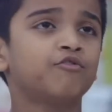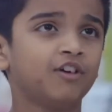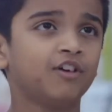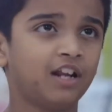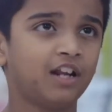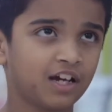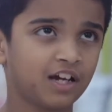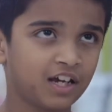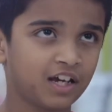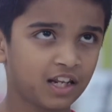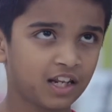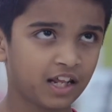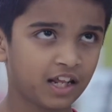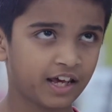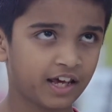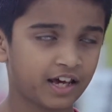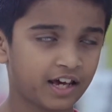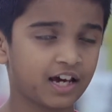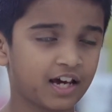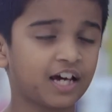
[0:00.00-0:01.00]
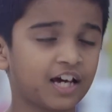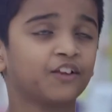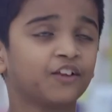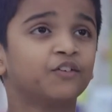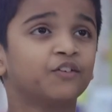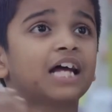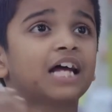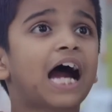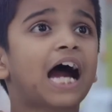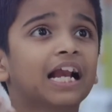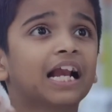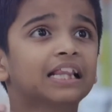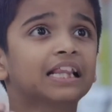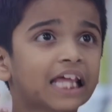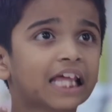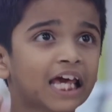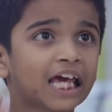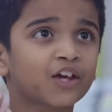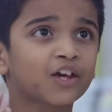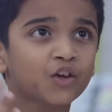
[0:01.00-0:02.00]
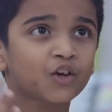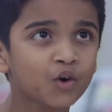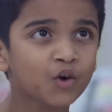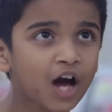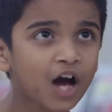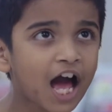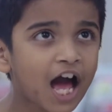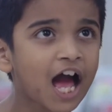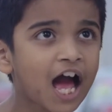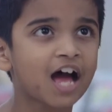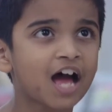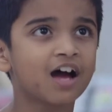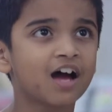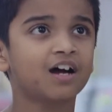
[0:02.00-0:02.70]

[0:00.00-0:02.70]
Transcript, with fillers: khenaba amta leitredi hapliba karigino